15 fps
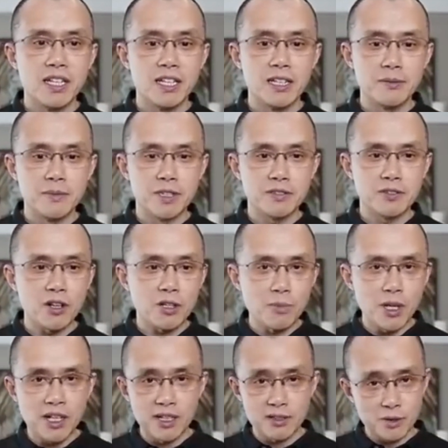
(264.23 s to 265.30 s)
The
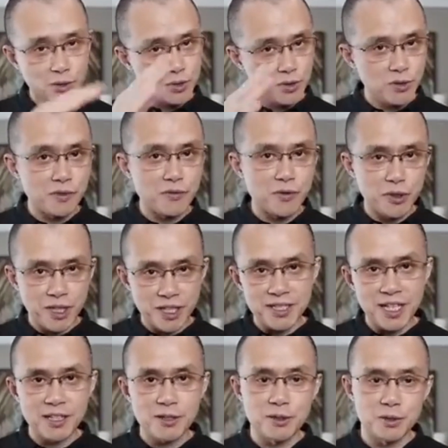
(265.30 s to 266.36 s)
stock market goes through a 4-year
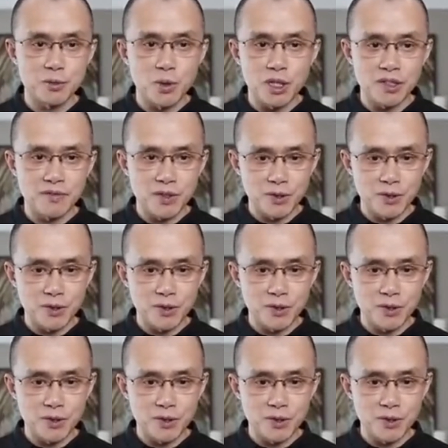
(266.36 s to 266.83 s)
cycle as well.